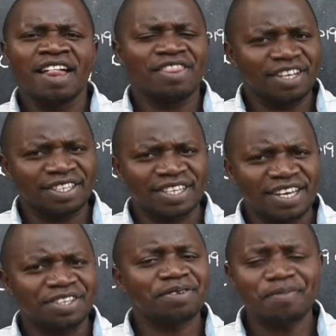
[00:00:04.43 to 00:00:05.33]
This
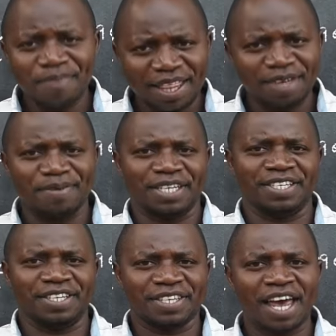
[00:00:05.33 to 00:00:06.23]
is
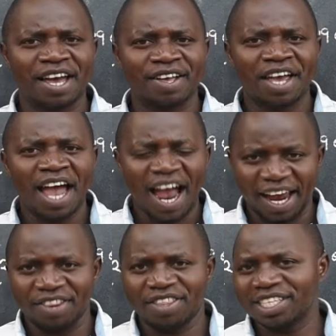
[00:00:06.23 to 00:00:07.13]
mathematics.
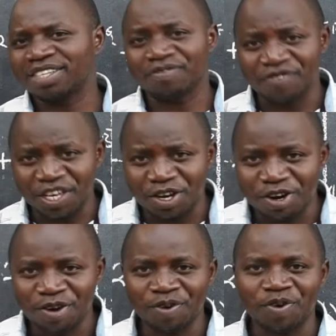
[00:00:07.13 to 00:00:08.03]
In this video,